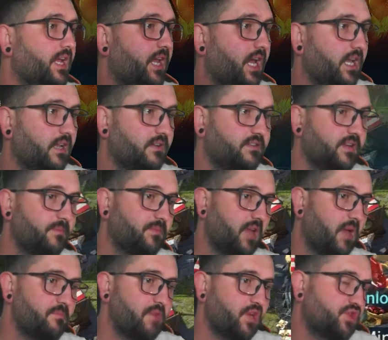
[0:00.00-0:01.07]
again, at the same
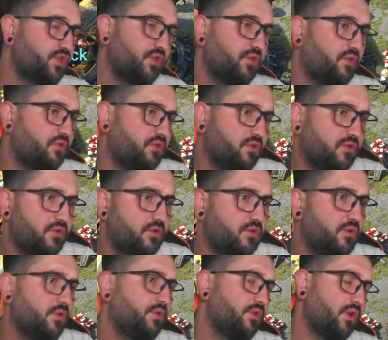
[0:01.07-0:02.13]
time, make sure you
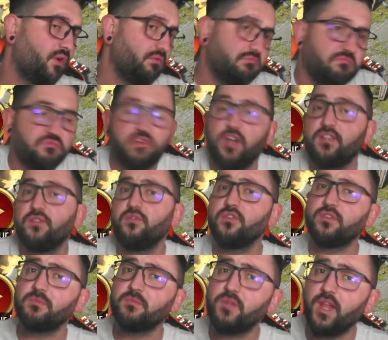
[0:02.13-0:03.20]
do, you know, try to
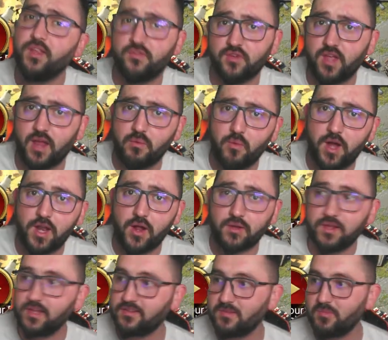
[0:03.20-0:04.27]
fuse them today if you can. Why
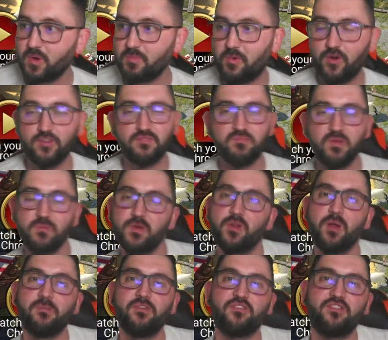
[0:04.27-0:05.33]
not? Get some more points, maybe
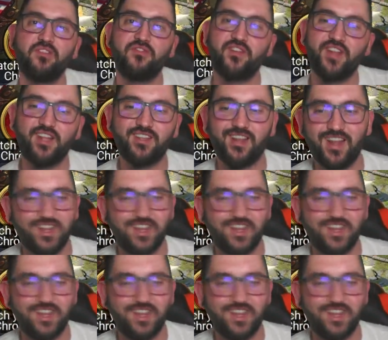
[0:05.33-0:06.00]
grab yourself another